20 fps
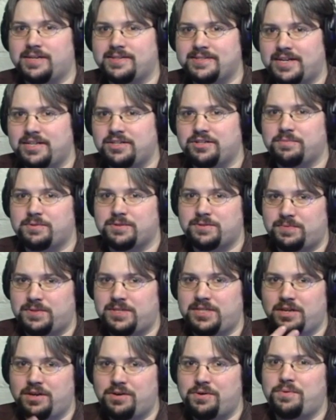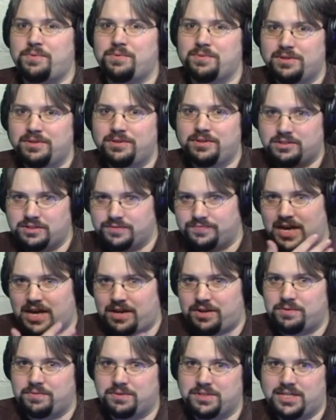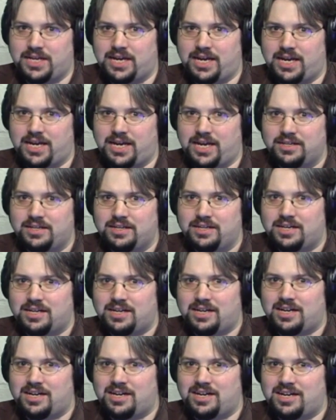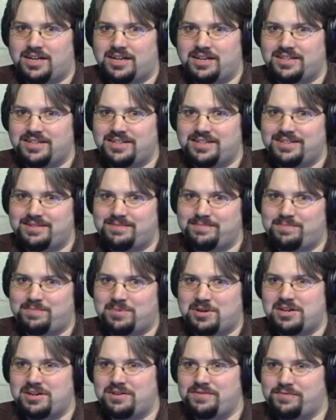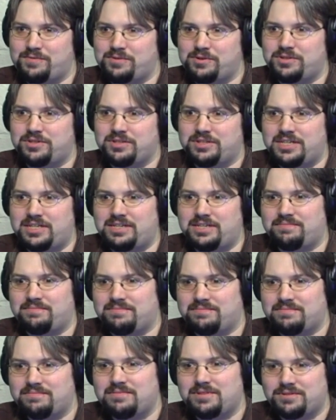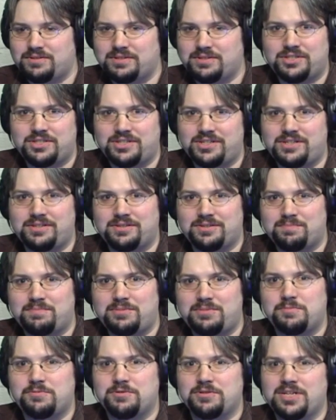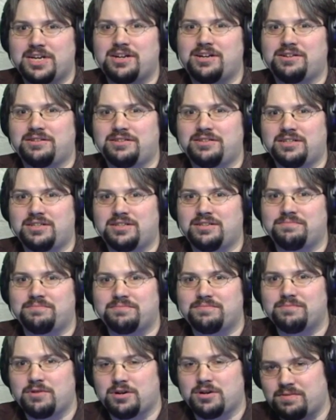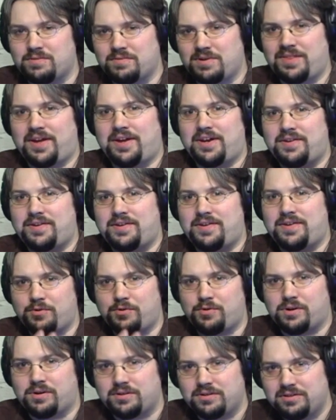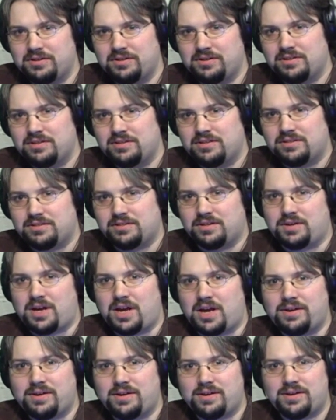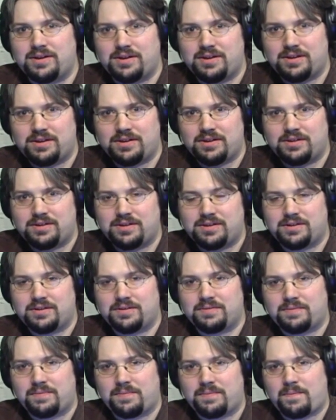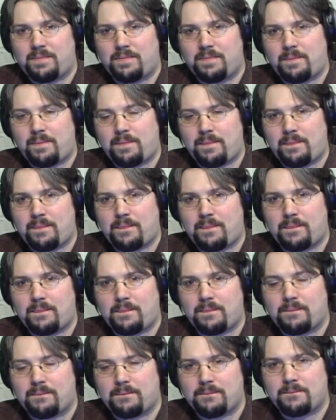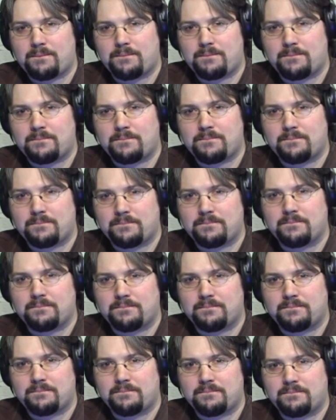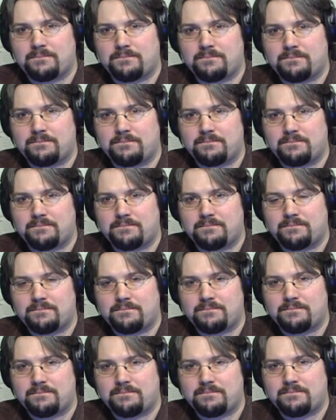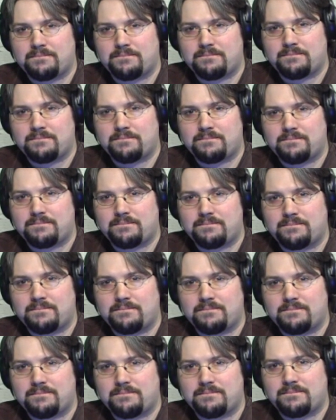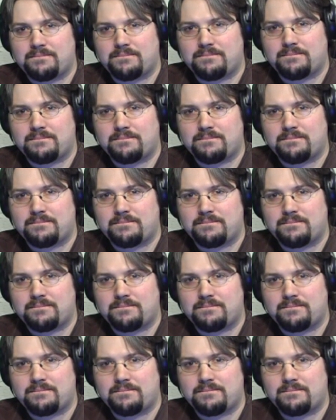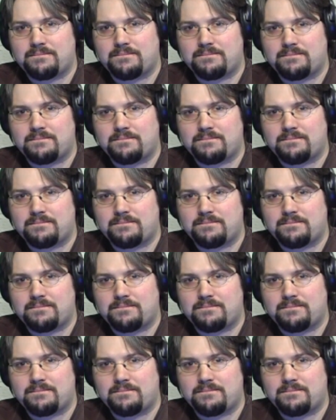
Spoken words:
etc., because we know there's value in that. But unfortunately, there's ingenious people that are going to work around that even more. So here's the thing is that it's the people who want to read the New York Times every day that they're trying to